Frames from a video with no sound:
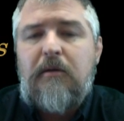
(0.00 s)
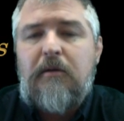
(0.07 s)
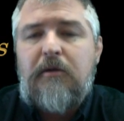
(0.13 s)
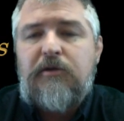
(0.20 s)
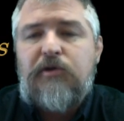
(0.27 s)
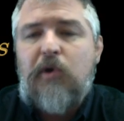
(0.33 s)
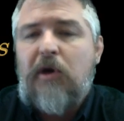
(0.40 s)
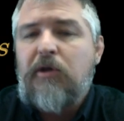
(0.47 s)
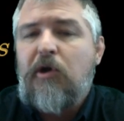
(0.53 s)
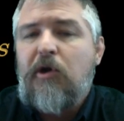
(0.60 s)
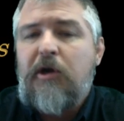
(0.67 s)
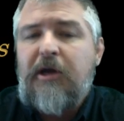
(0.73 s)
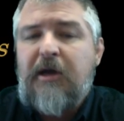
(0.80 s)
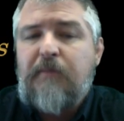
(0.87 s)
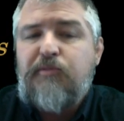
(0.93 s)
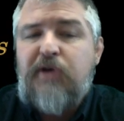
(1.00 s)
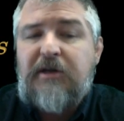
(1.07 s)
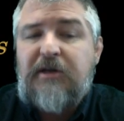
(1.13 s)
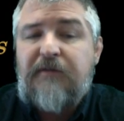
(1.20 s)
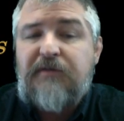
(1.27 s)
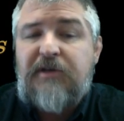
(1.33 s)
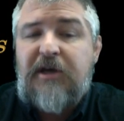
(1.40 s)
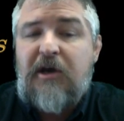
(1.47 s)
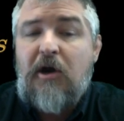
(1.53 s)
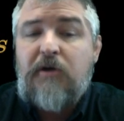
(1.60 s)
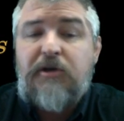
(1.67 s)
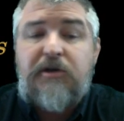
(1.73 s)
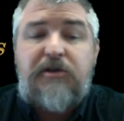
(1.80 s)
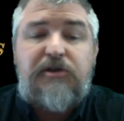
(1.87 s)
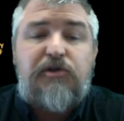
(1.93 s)
So our learning objectives here are
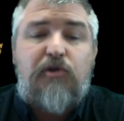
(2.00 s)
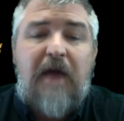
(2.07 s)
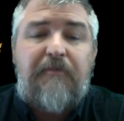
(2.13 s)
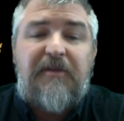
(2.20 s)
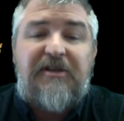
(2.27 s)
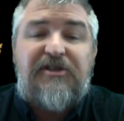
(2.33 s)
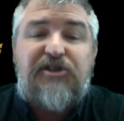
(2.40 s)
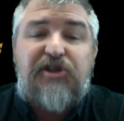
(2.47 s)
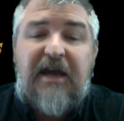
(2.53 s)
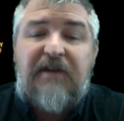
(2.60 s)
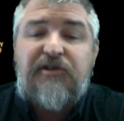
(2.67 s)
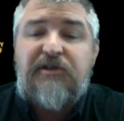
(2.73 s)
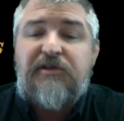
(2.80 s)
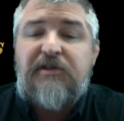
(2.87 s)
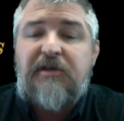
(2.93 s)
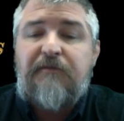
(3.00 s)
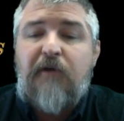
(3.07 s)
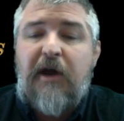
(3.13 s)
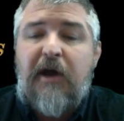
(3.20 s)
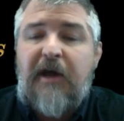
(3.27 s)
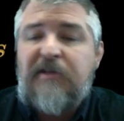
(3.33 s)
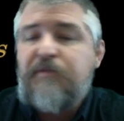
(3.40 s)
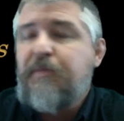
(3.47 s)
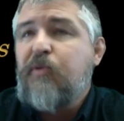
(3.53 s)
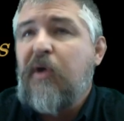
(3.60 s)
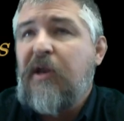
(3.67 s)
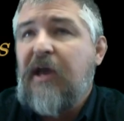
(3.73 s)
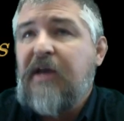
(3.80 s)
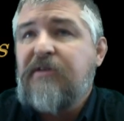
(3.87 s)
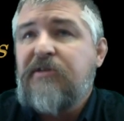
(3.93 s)
to describe the changes in France
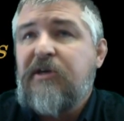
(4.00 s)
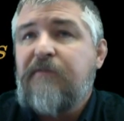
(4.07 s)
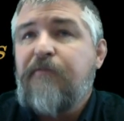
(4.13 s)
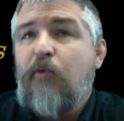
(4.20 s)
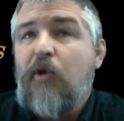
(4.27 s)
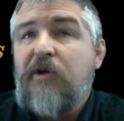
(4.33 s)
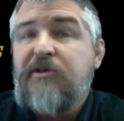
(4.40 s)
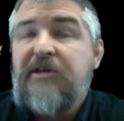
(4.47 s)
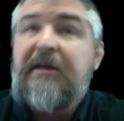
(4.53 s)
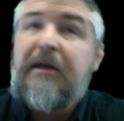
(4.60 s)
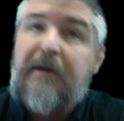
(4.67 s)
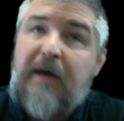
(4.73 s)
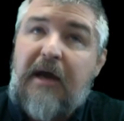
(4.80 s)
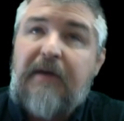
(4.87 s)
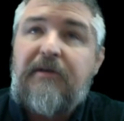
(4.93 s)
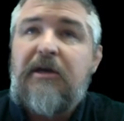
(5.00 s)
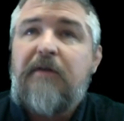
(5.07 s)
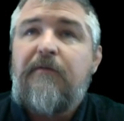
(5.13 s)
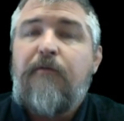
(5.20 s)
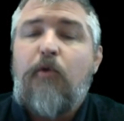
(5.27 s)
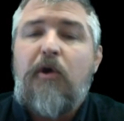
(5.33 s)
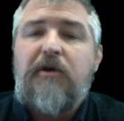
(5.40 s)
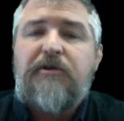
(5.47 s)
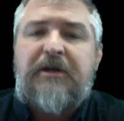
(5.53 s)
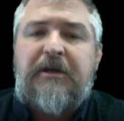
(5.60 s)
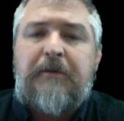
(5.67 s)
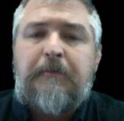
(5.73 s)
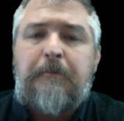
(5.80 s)
between 1814 and 1914.